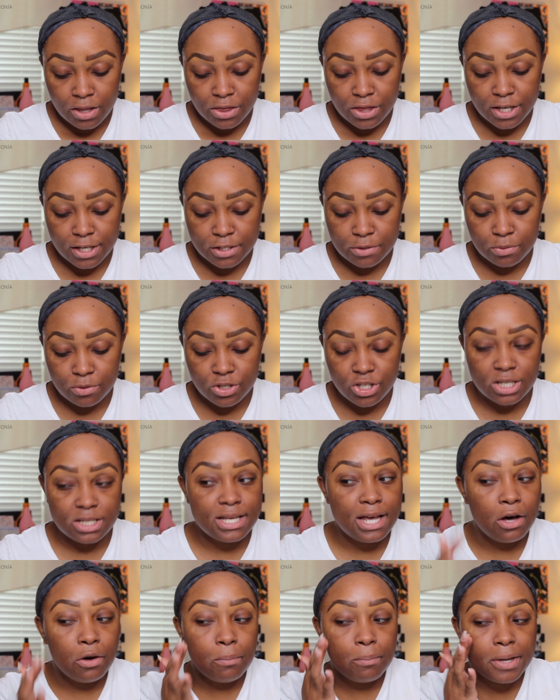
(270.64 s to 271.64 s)
This will just
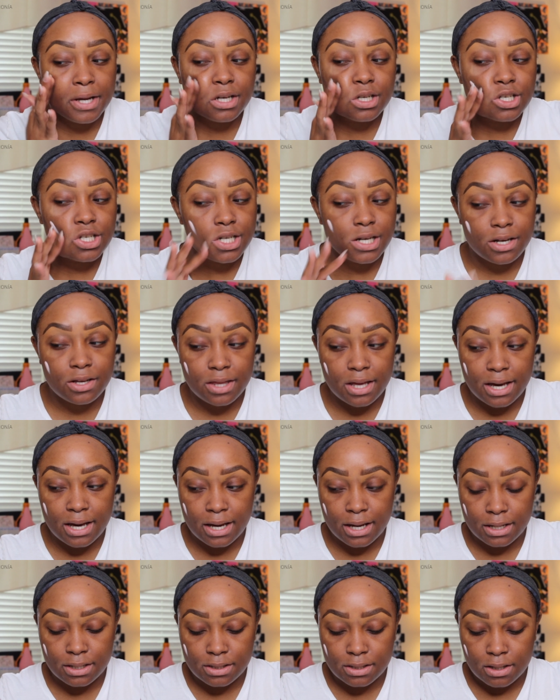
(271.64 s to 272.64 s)
help make sure
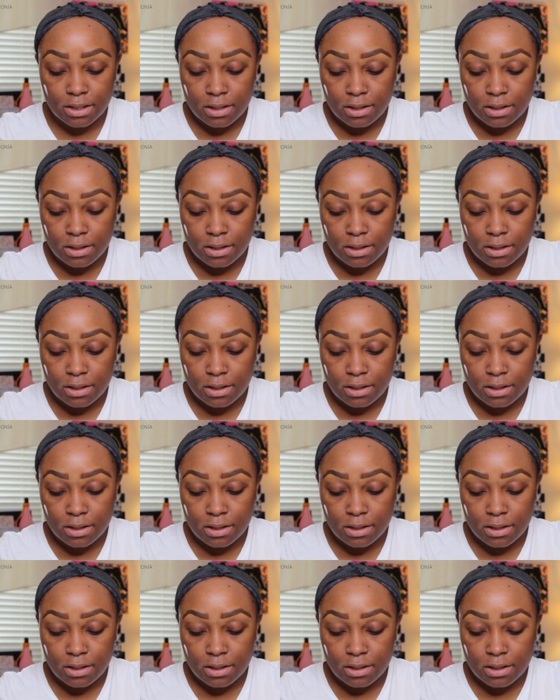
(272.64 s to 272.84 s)
that